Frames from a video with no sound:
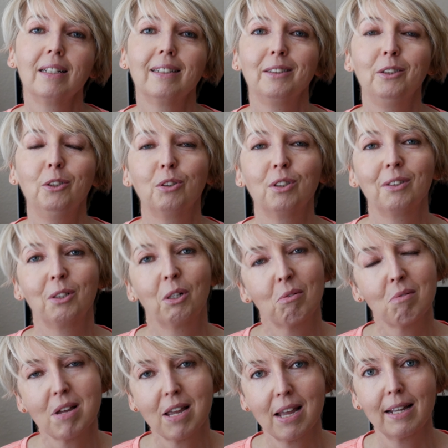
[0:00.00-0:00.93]
You can go
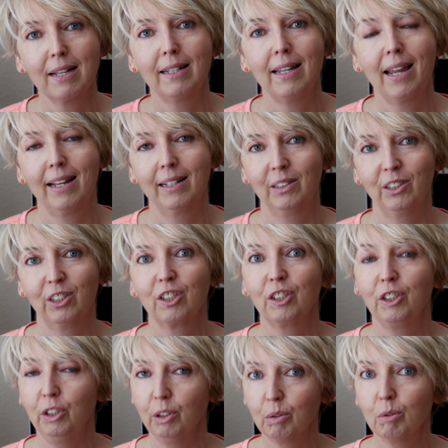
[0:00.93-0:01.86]
ahead
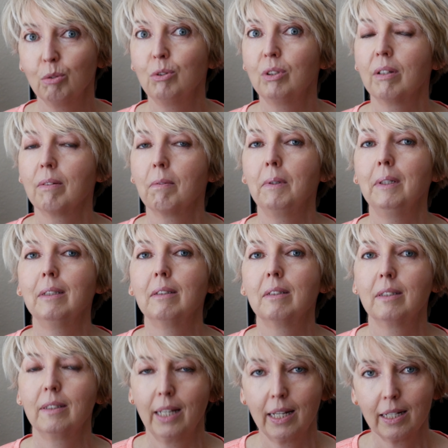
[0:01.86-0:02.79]
and use the
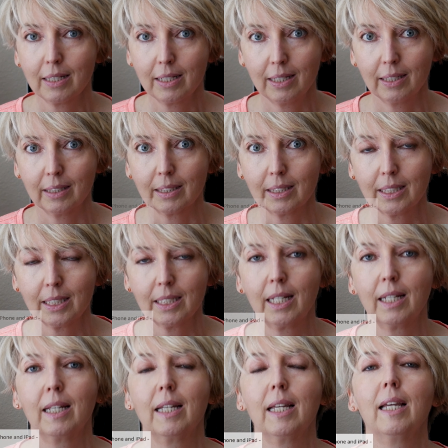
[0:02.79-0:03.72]
SanDisk.
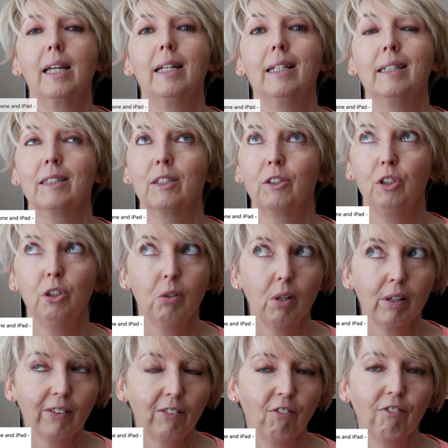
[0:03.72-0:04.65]
It's a
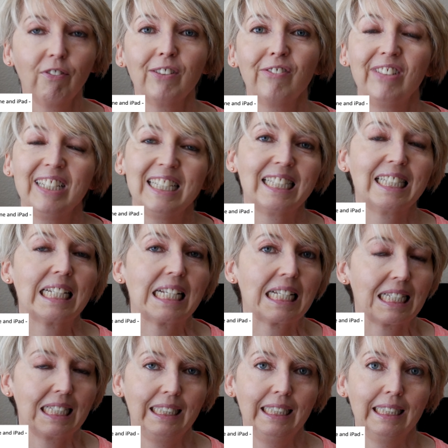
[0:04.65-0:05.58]

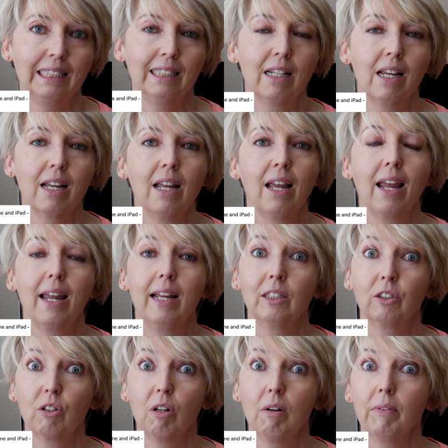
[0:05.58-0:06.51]
256 gig.
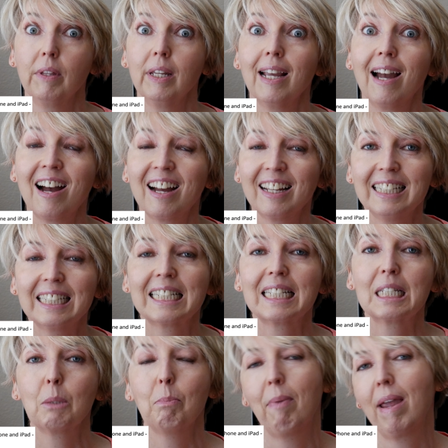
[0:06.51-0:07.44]
It's called the
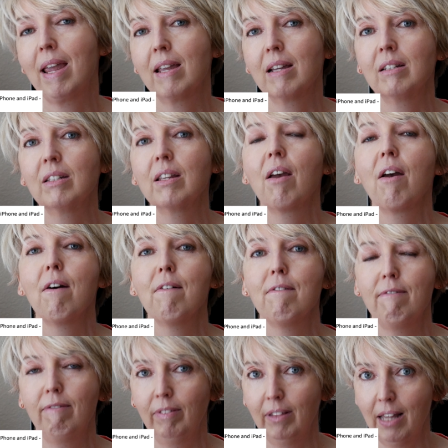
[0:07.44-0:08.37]
iExpand
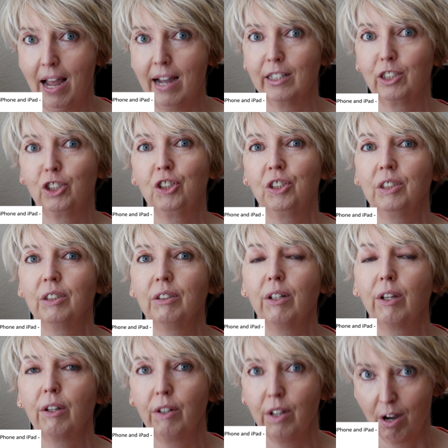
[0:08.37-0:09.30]
Flash
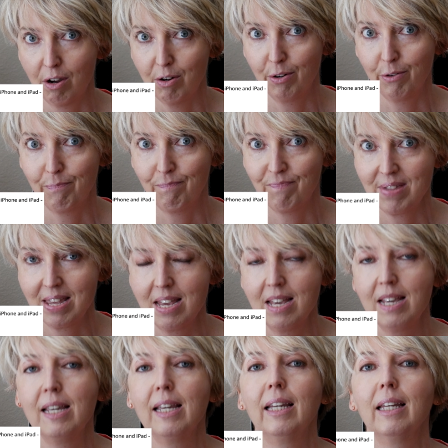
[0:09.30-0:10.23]
Go.
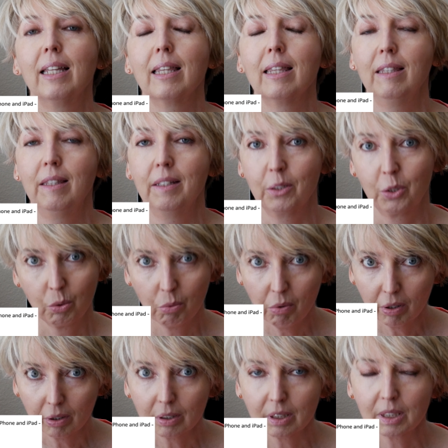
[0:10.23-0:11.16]
This
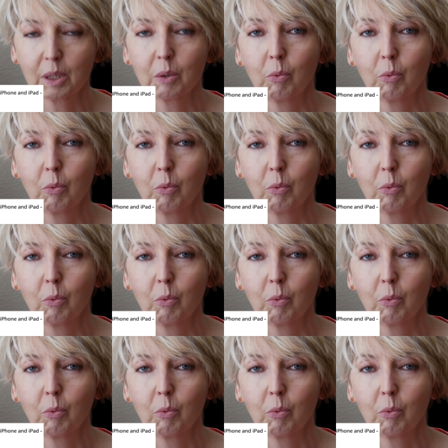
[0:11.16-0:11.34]
works